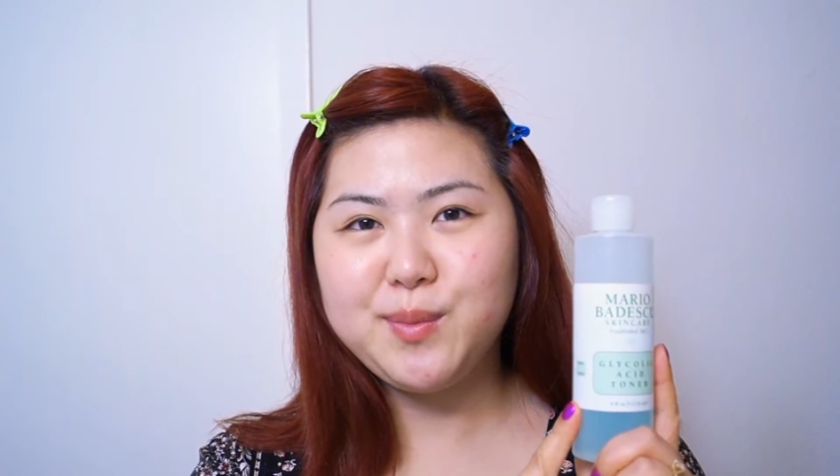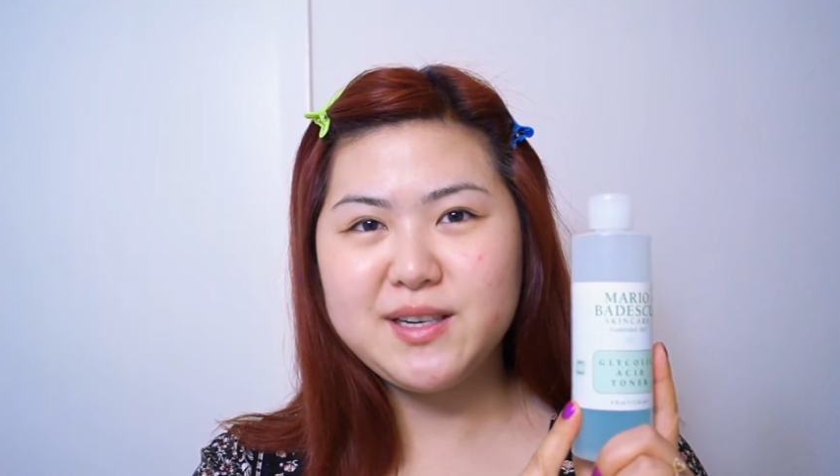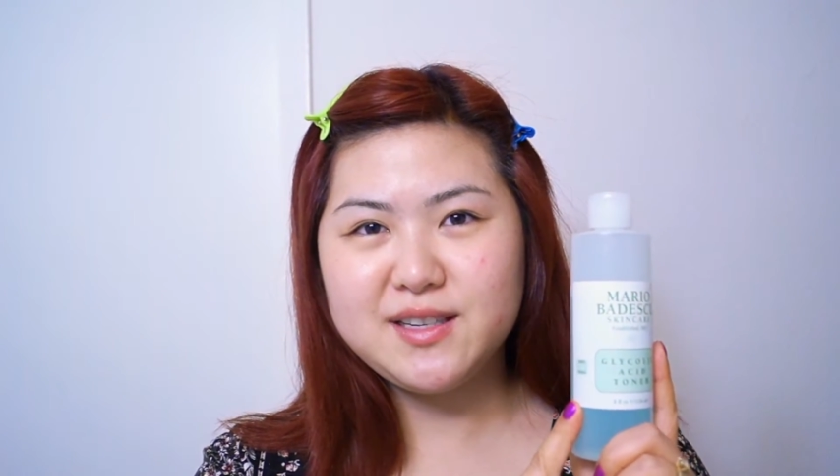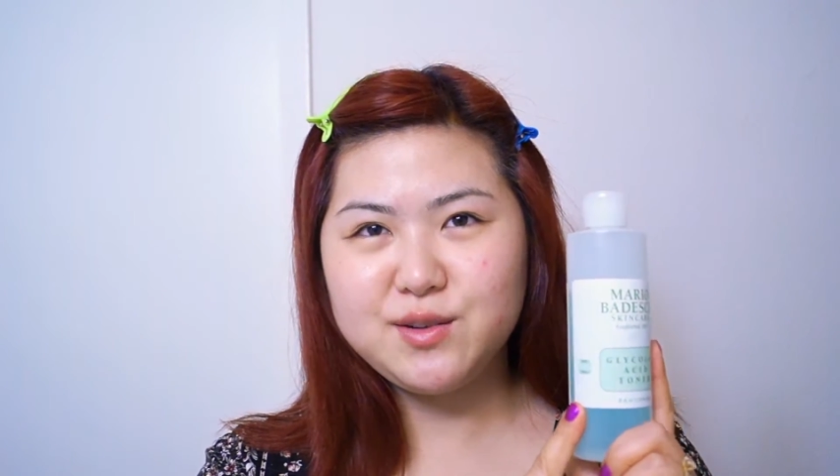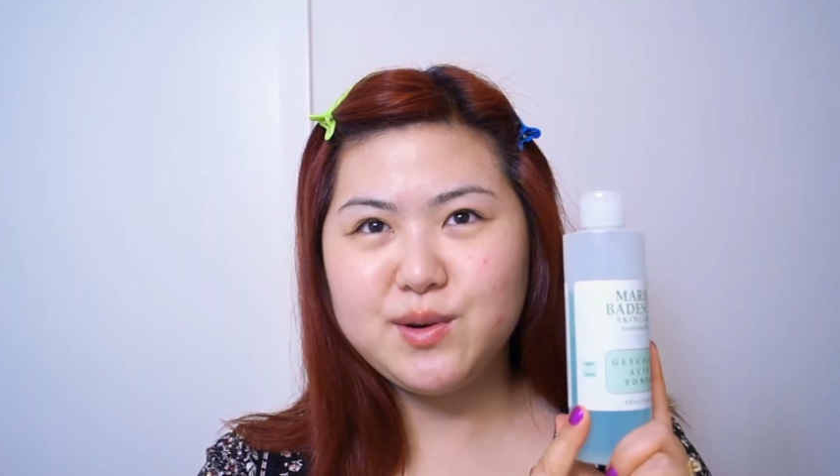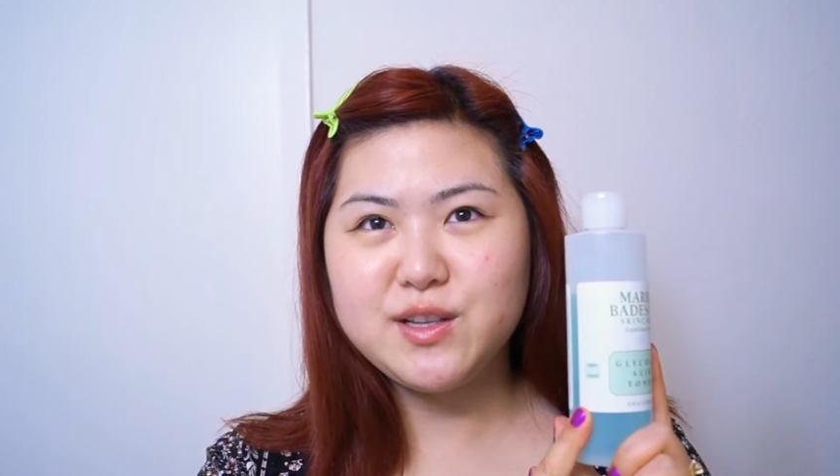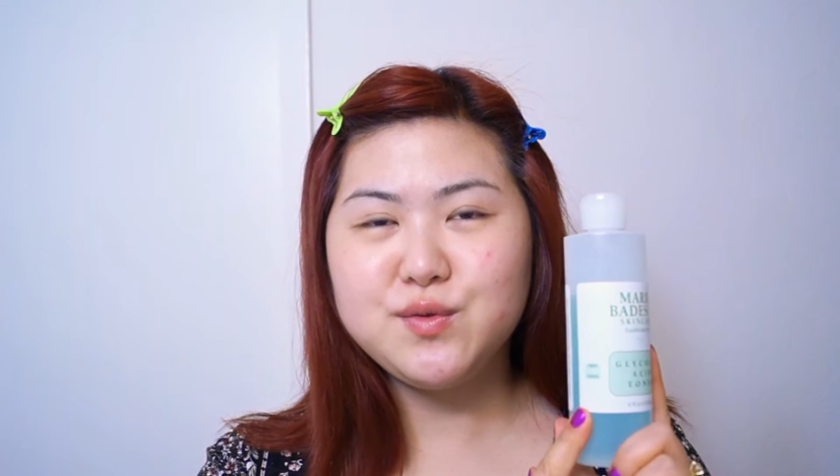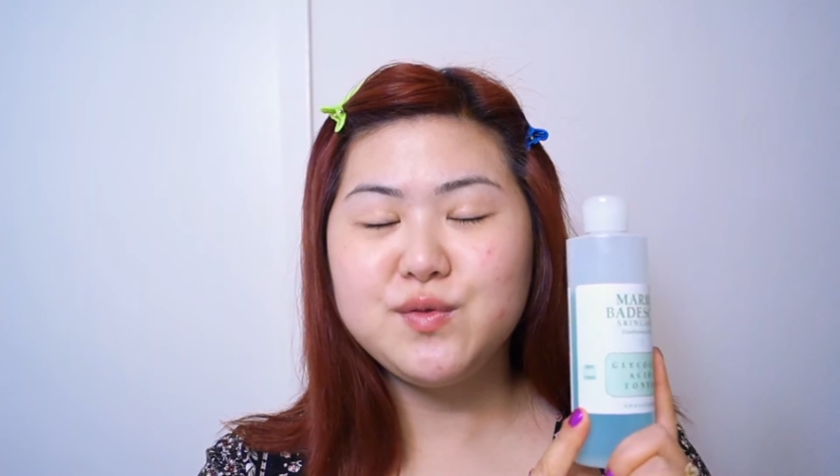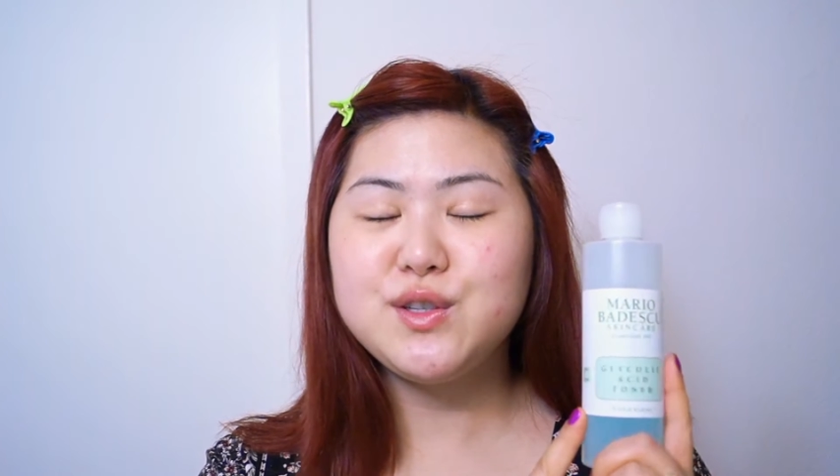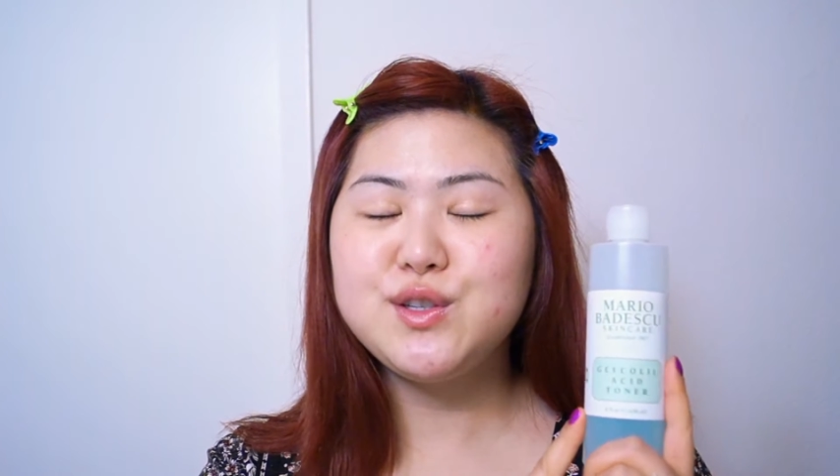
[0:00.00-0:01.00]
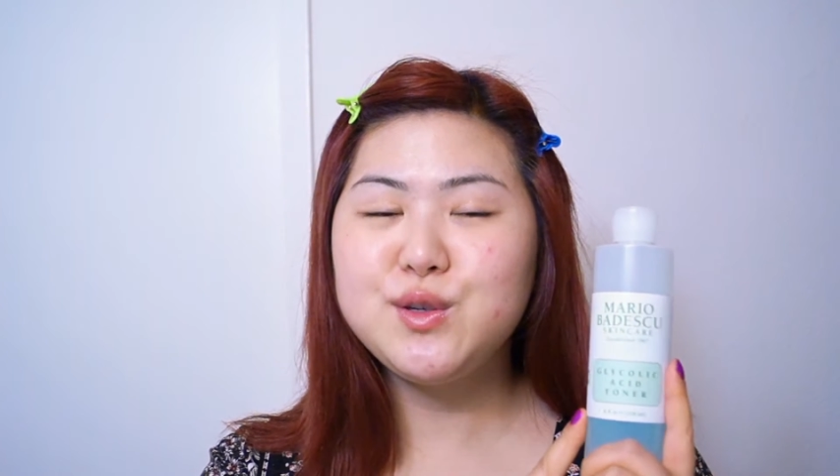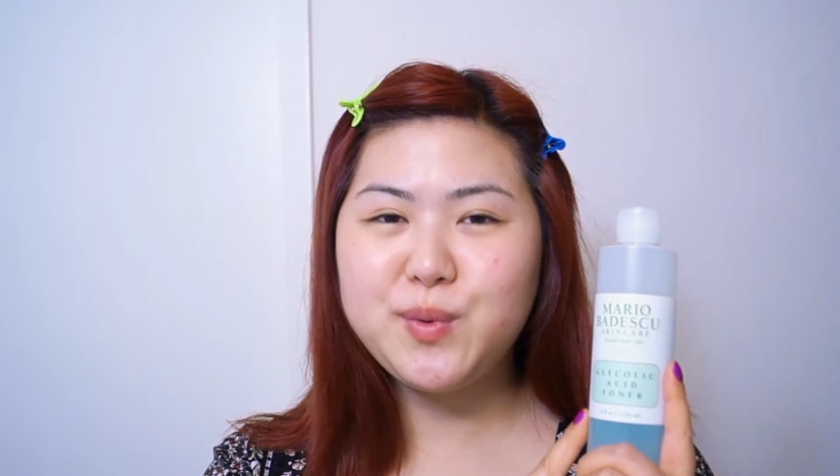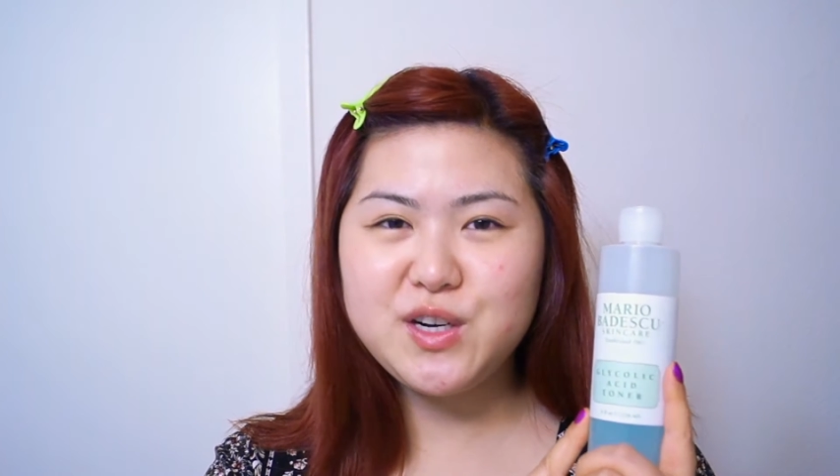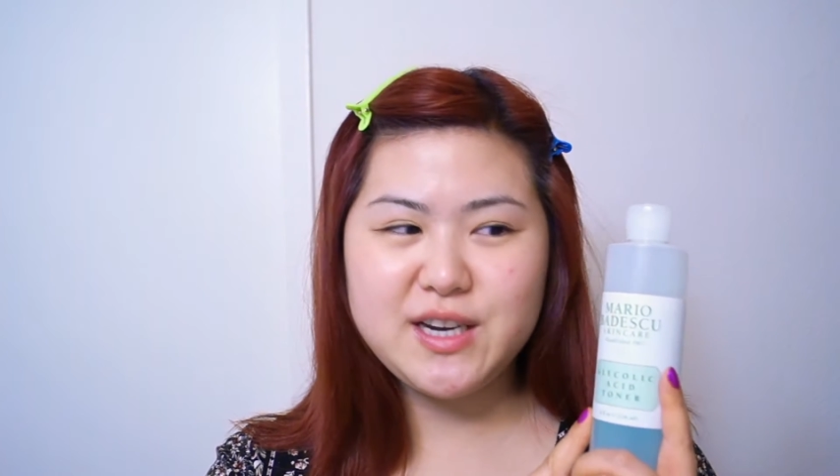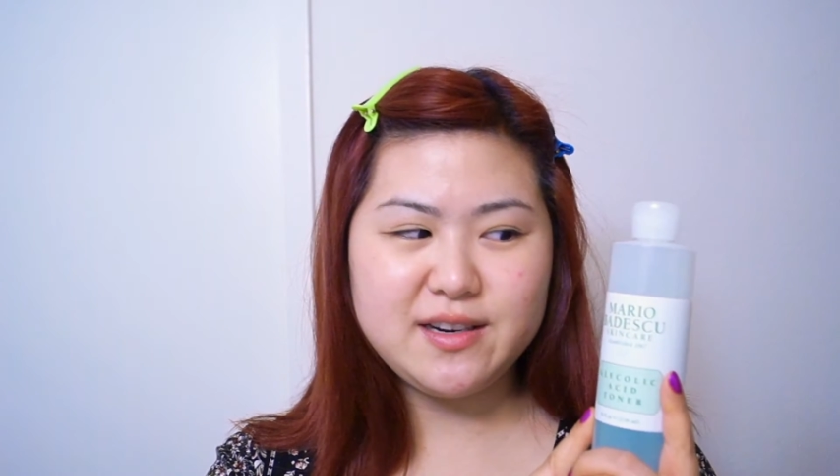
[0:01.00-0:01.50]
Badescu is
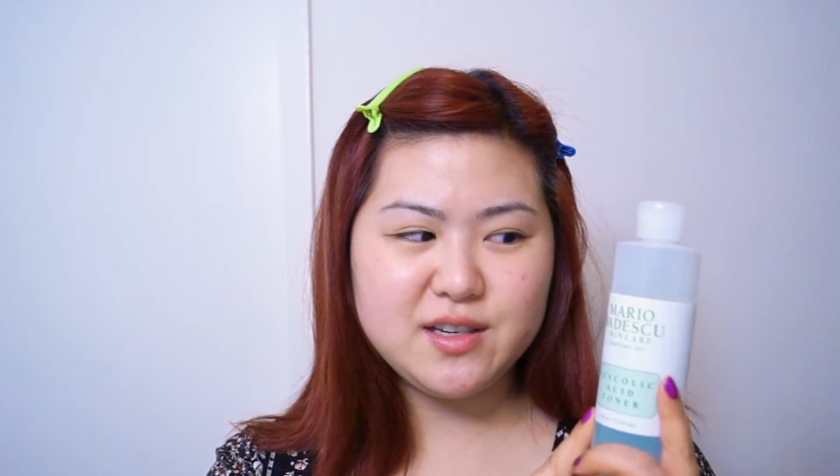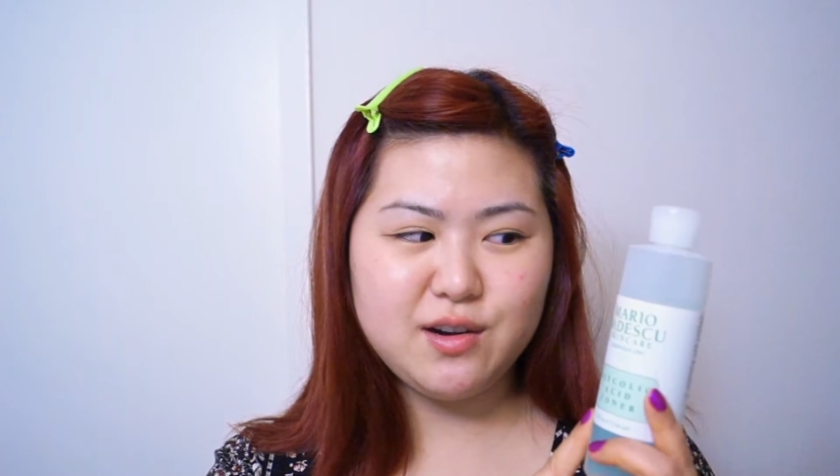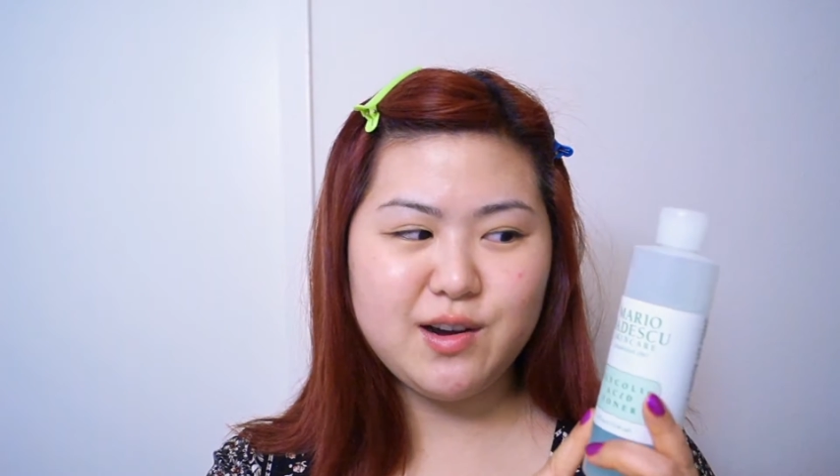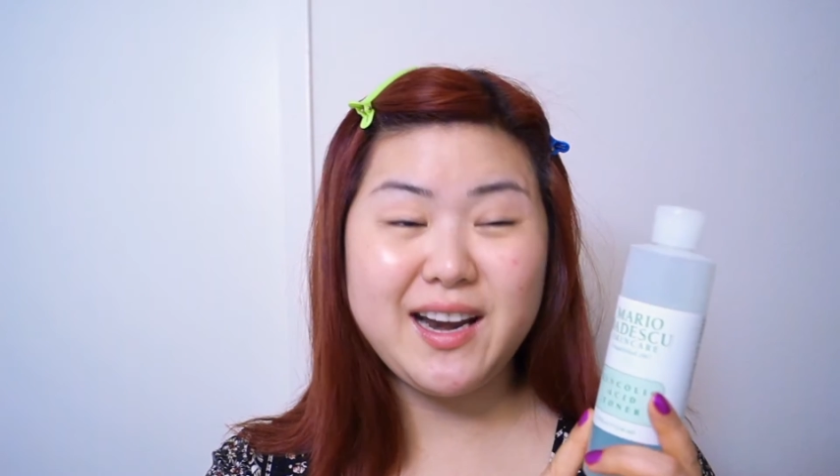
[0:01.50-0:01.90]
super gentle,